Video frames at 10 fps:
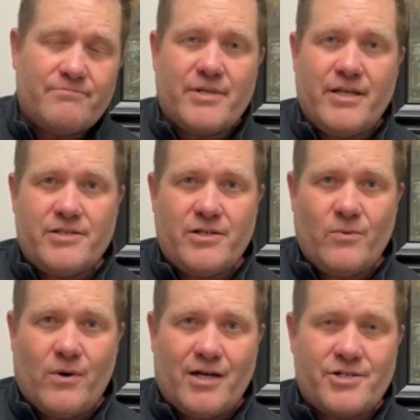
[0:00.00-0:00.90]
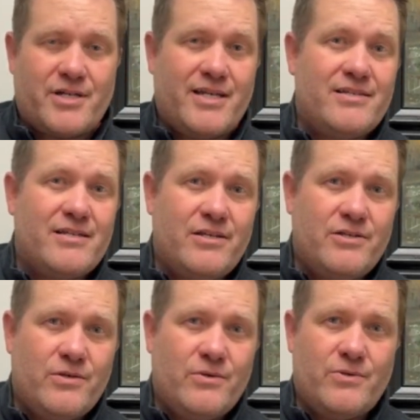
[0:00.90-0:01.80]
easy to wash, easy to
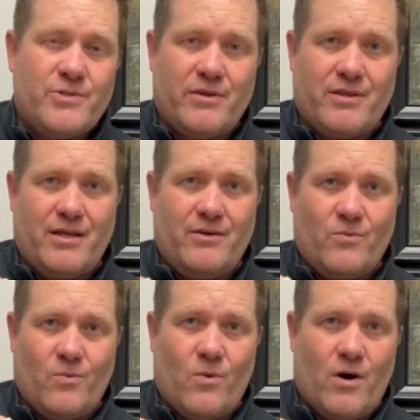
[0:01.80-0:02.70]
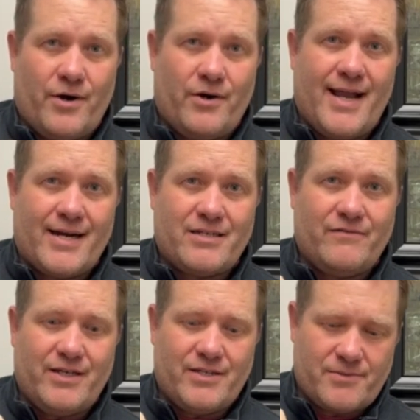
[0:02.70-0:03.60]
use within water
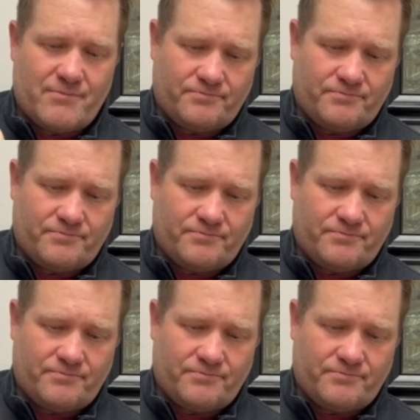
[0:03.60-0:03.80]
activities.